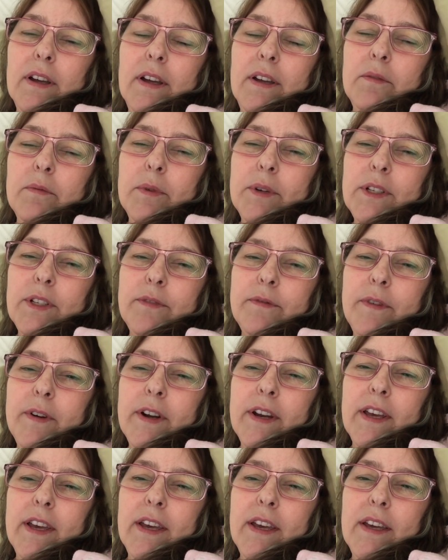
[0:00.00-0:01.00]
and what's
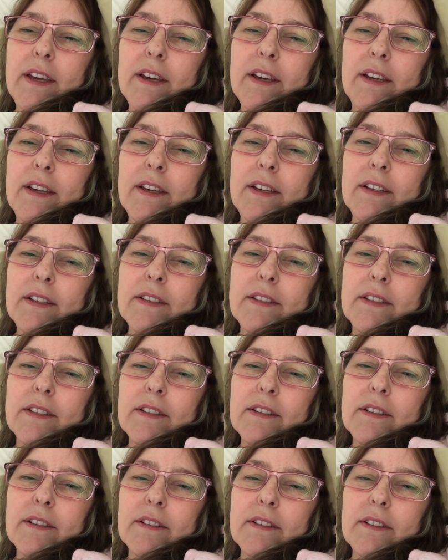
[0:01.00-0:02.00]
funny is
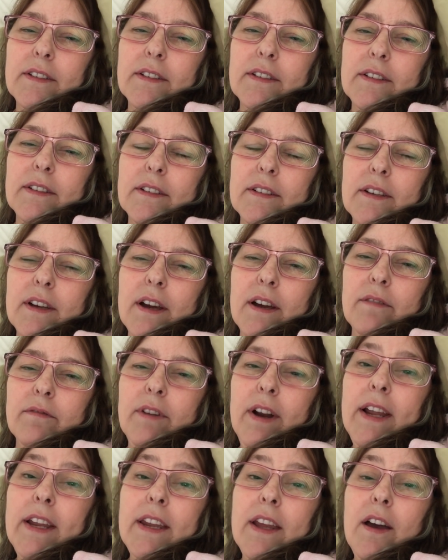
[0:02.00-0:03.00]

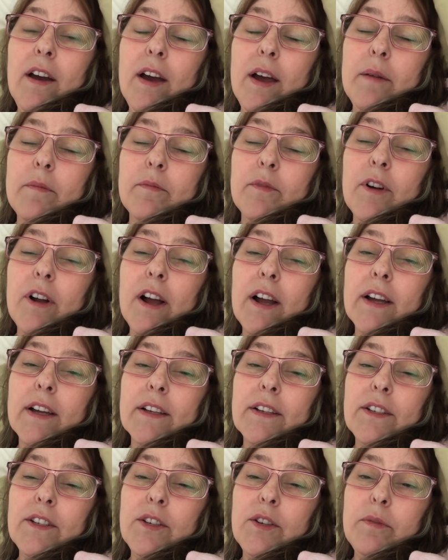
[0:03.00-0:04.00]
right now I'm
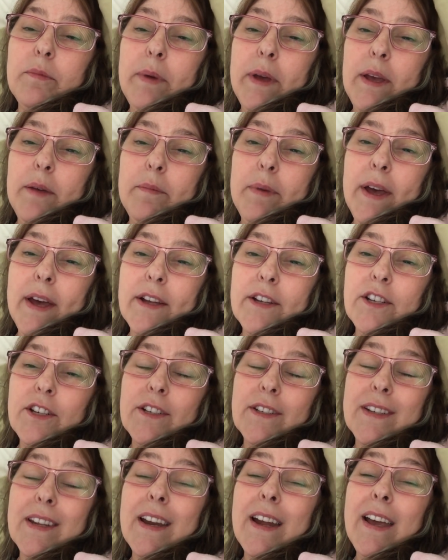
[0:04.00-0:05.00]
rocking two pain
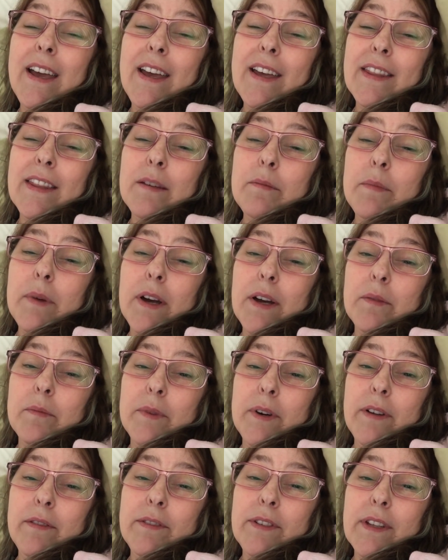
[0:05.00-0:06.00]
patches and I had them on
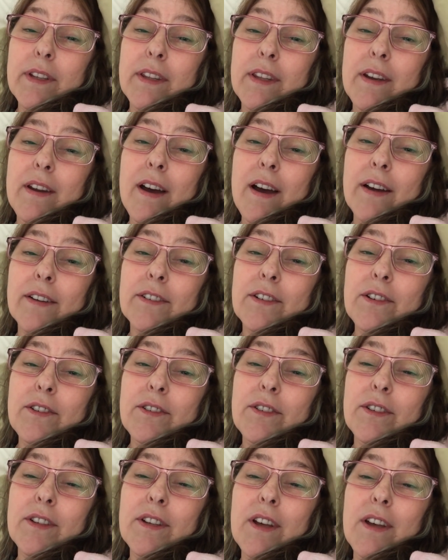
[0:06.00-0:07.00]
when I was at the
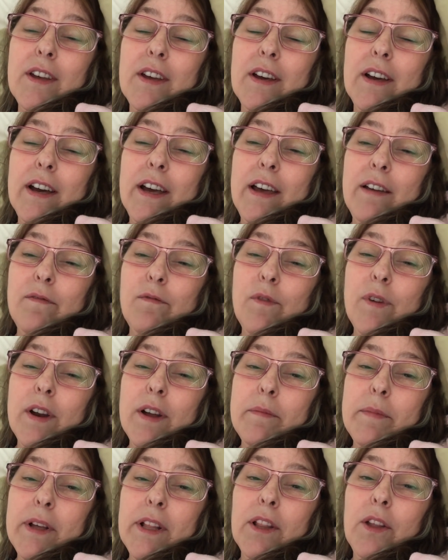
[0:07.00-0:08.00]
doctor's. I have one
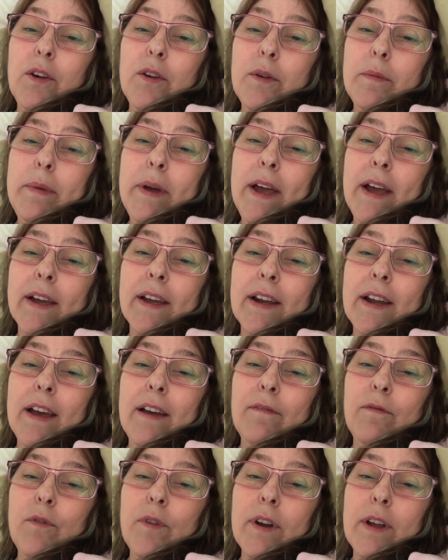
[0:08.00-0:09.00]
on my lower back and I
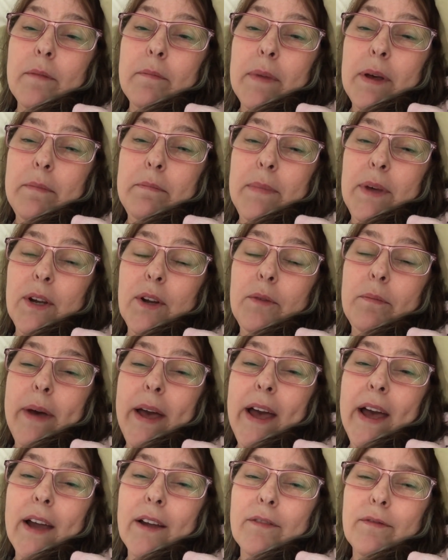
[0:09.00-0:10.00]
have one on my middle
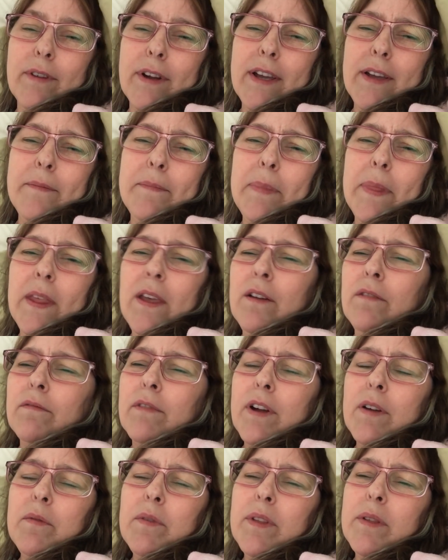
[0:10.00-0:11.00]
back, right,
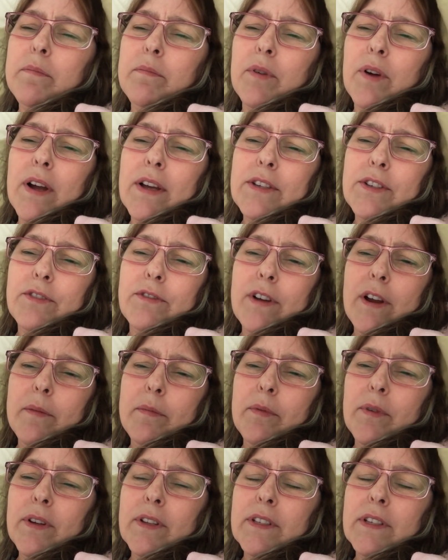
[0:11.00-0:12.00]
right where the bra
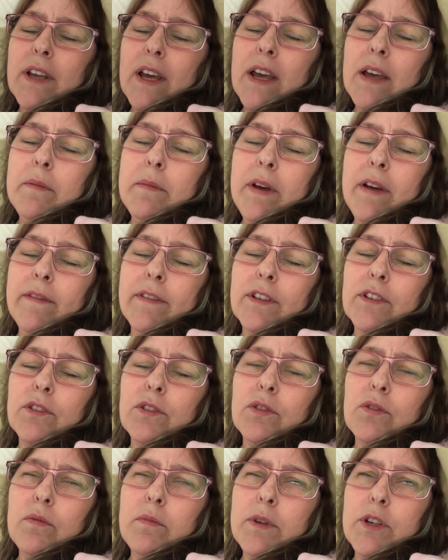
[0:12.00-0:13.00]
strap runs. I am having
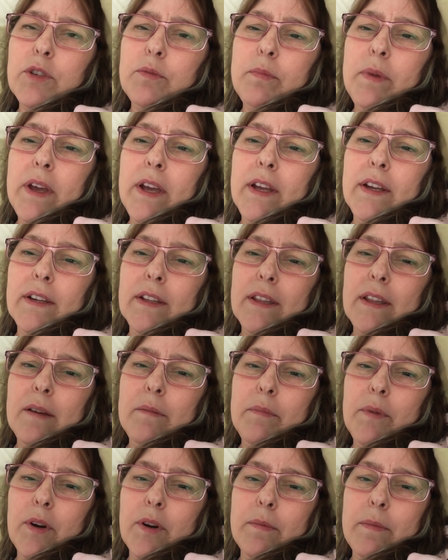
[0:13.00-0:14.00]
so much pain in
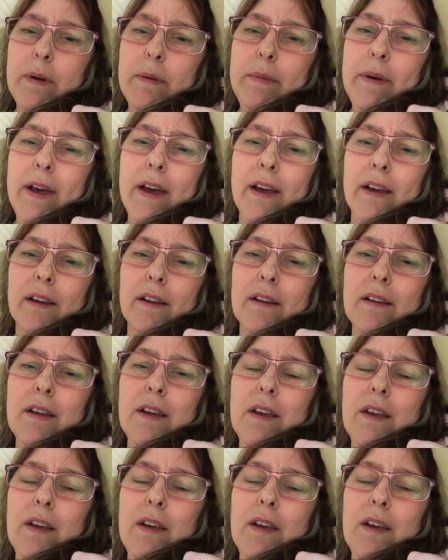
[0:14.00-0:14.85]
that part of my back.